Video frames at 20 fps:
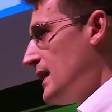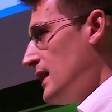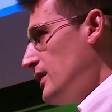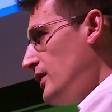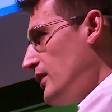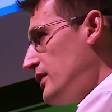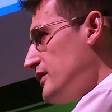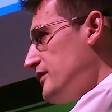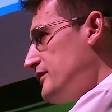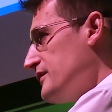a
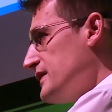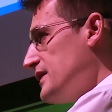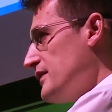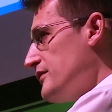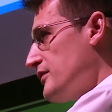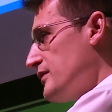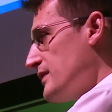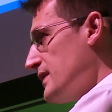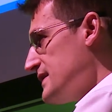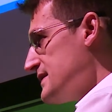lot of
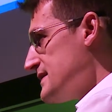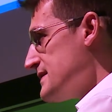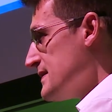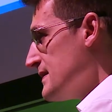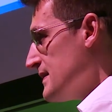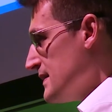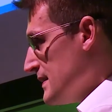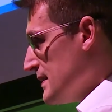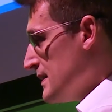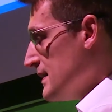different
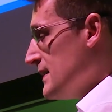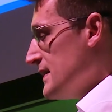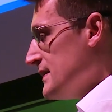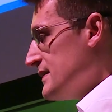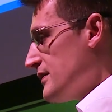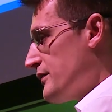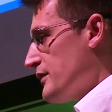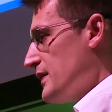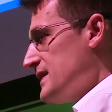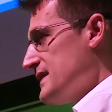
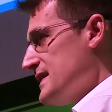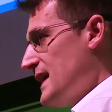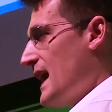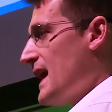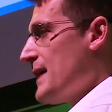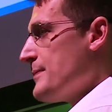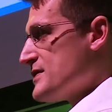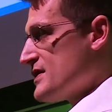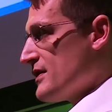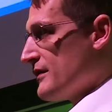
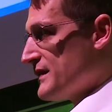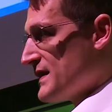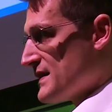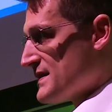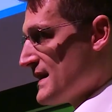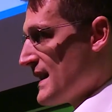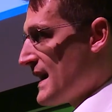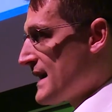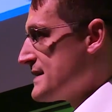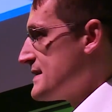types of
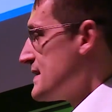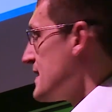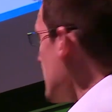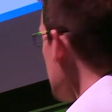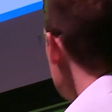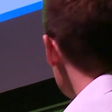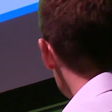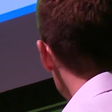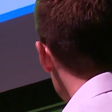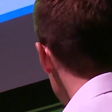dyslexia,
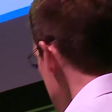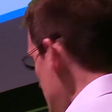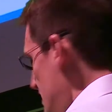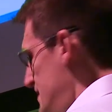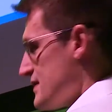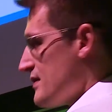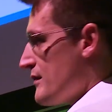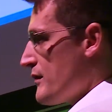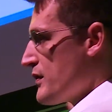and this is just a